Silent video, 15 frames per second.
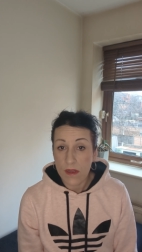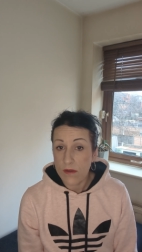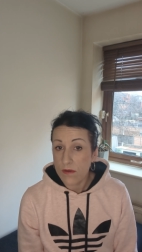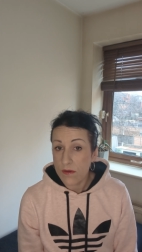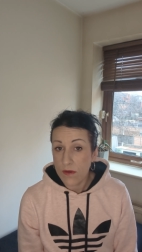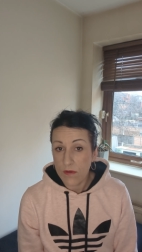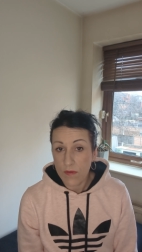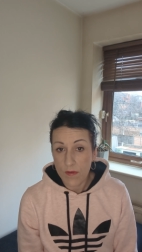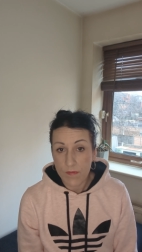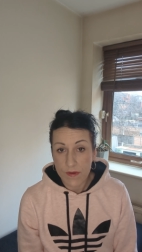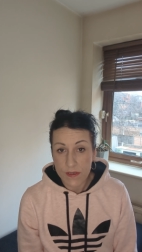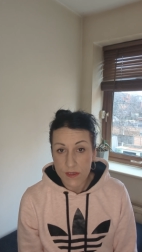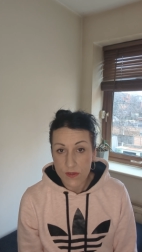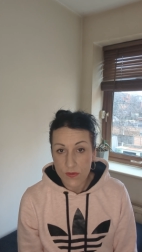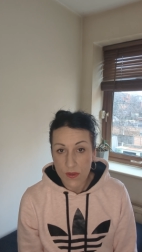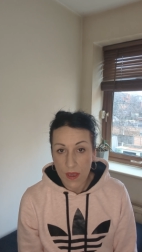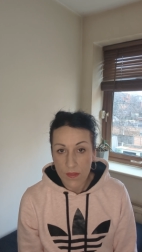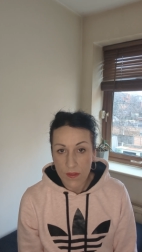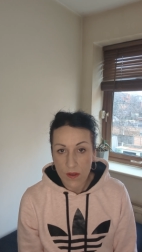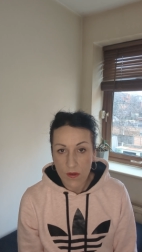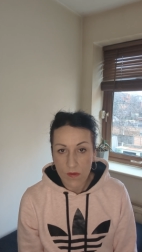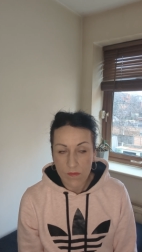i don't know if it's
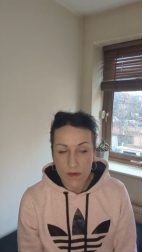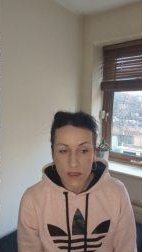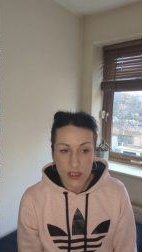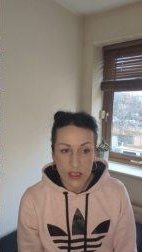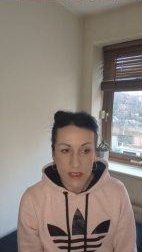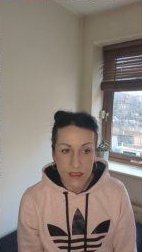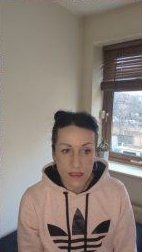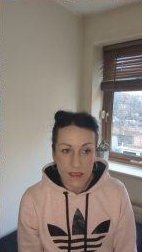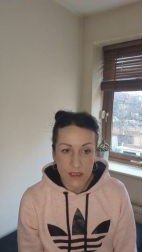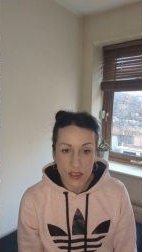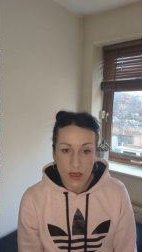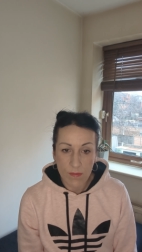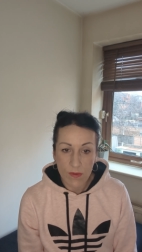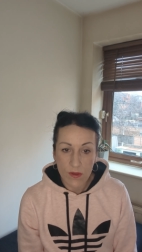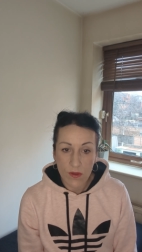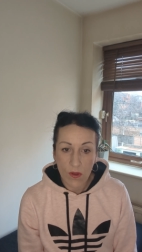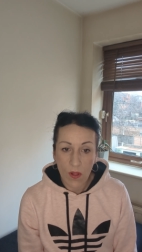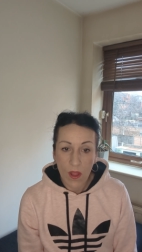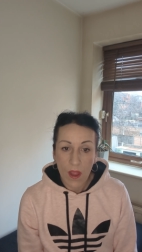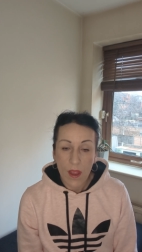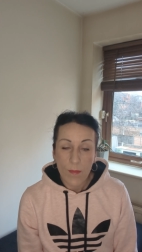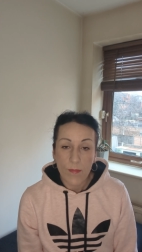together or if it's just the tramadol